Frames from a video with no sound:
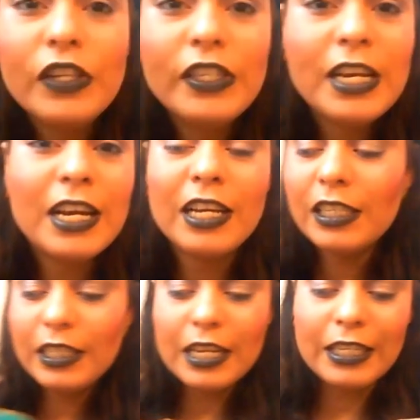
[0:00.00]
Something
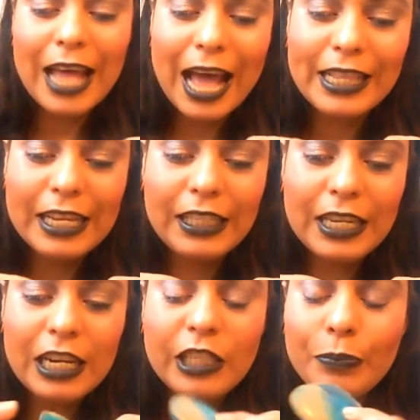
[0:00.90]
else is that this
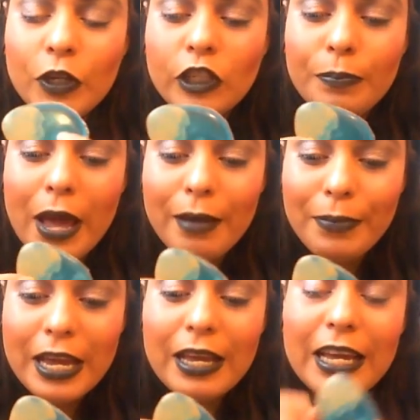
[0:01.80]
silly sponge might be